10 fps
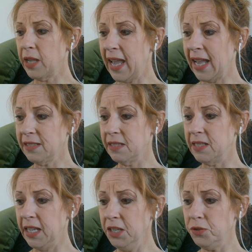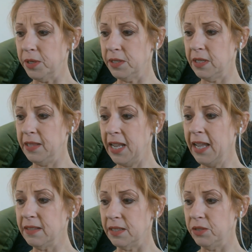acts as the entrance and the
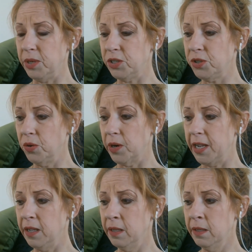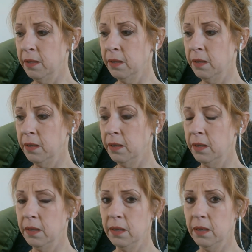exit to each story.
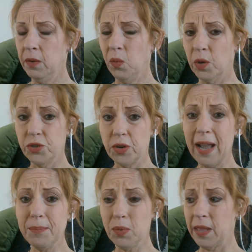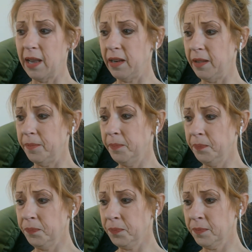We're trapped without it."
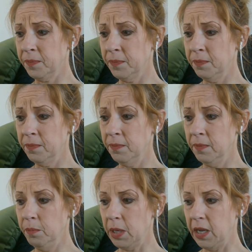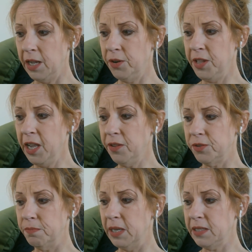"But Connor and the
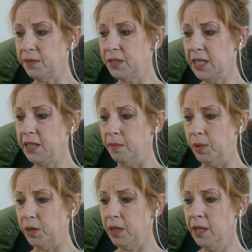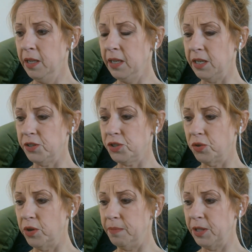others must have seen the book get
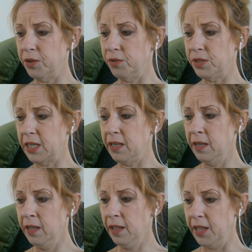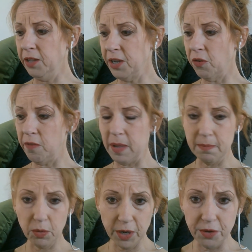destroyed," Mother Goose said. "They'll know we've been
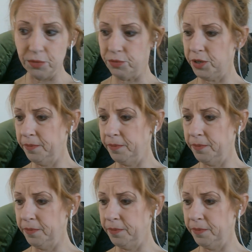marooned."